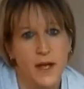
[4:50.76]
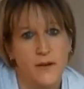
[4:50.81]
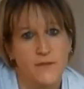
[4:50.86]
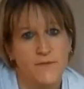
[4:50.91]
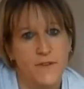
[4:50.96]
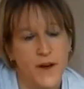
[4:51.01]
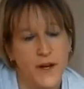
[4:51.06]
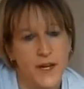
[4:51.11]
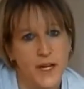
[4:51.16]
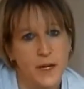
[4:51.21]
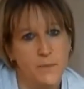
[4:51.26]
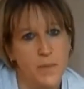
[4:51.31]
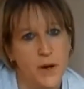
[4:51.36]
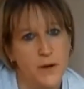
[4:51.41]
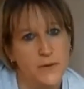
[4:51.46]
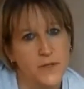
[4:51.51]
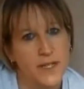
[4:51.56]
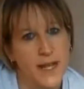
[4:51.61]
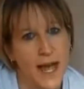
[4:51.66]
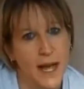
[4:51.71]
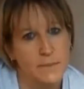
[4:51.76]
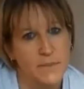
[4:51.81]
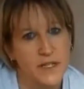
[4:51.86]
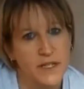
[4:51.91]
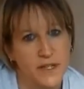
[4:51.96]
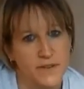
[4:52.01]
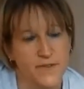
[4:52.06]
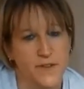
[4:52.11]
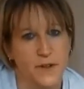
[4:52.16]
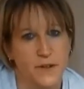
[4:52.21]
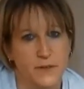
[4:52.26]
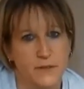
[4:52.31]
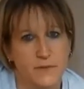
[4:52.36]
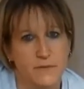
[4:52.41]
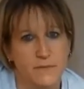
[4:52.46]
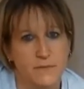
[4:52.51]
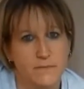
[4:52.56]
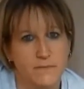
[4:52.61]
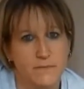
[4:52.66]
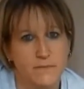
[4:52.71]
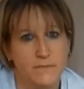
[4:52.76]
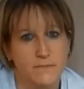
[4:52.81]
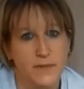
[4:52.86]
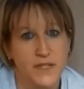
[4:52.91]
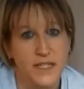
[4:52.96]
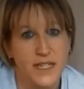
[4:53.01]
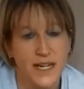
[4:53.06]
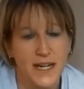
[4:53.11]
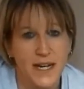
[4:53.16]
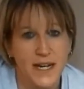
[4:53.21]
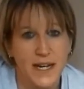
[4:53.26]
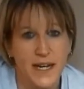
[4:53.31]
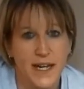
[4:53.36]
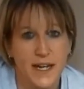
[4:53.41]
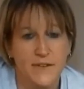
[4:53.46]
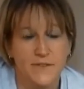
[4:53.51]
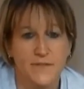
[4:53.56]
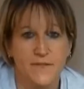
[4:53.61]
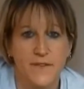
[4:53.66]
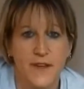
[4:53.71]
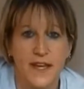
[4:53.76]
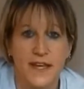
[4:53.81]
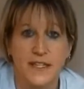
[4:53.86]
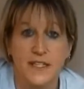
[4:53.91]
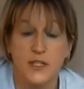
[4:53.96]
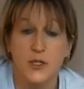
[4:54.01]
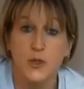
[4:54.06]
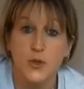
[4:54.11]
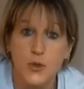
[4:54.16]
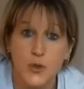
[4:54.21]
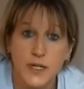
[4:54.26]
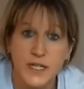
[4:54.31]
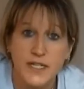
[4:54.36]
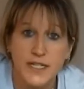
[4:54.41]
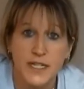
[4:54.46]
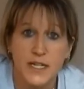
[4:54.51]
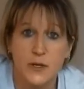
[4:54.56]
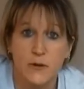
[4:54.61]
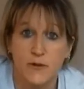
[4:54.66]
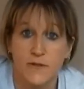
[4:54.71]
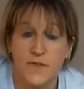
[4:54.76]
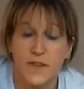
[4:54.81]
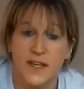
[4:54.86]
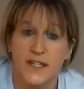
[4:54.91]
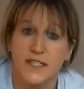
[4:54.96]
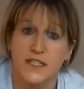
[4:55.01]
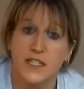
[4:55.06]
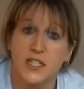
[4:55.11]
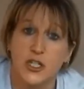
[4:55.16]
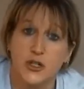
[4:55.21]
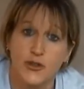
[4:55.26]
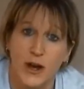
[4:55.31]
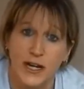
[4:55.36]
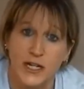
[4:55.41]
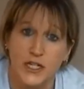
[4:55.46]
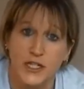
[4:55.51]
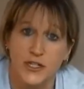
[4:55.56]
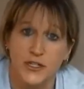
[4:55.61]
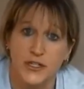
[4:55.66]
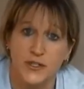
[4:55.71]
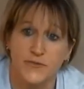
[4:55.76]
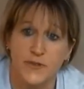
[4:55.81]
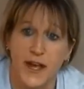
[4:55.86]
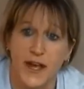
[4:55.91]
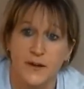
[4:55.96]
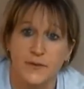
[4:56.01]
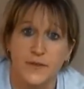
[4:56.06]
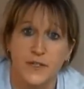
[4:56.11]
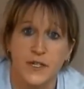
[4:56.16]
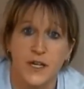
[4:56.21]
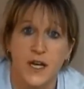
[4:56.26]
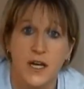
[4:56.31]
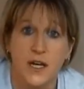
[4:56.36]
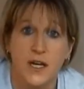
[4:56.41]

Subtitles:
Finding a pulse can be difficult, particularly if it's noisy or if there's distractions around.